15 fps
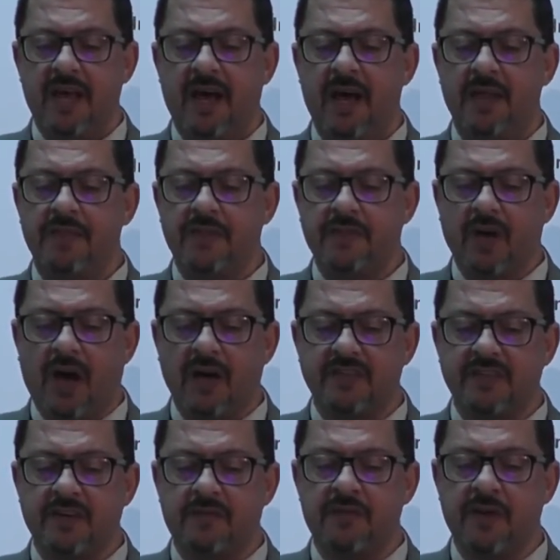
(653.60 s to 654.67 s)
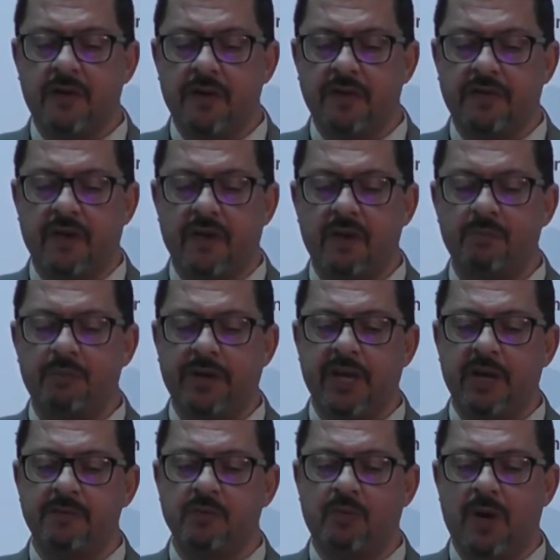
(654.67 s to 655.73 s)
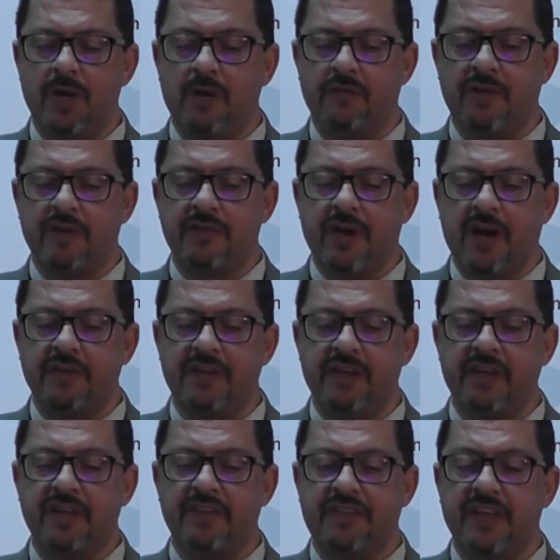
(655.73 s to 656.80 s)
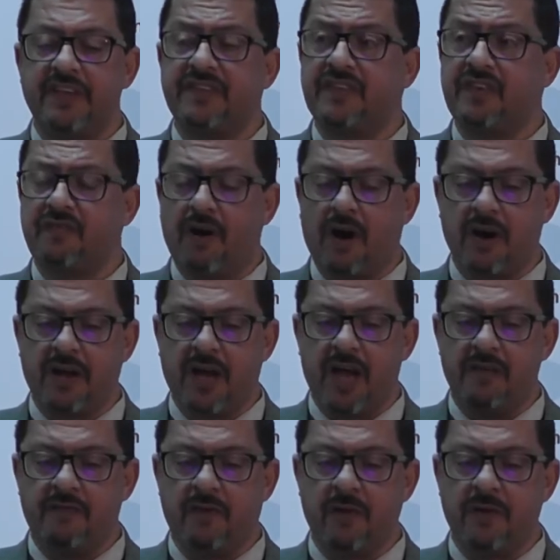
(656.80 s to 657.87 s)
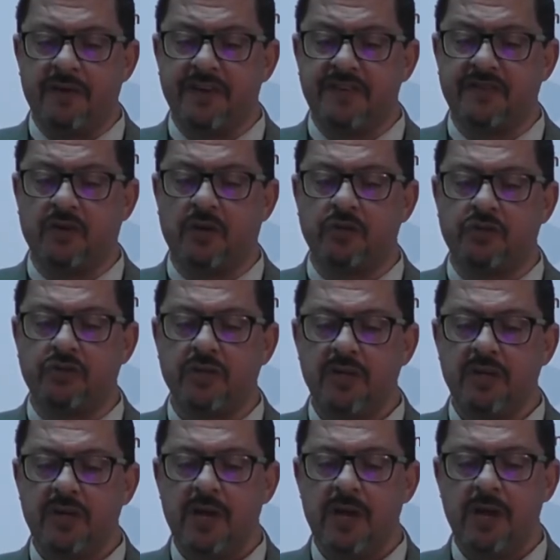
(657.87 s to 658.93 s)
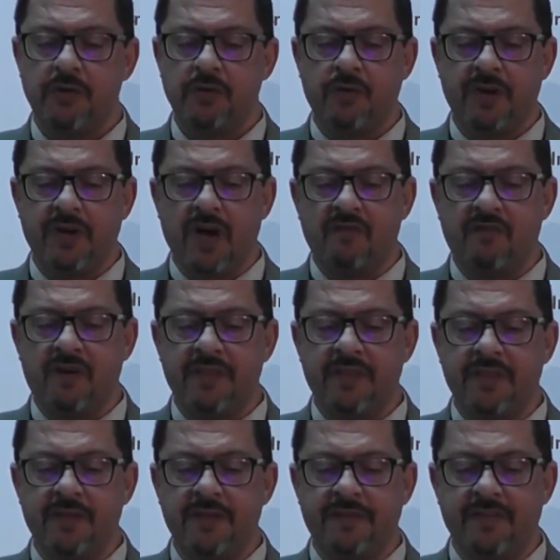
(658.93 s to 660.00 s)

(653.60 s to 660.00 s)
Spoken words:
and the task of the critic becomes one of conducting intensive archival research to recover the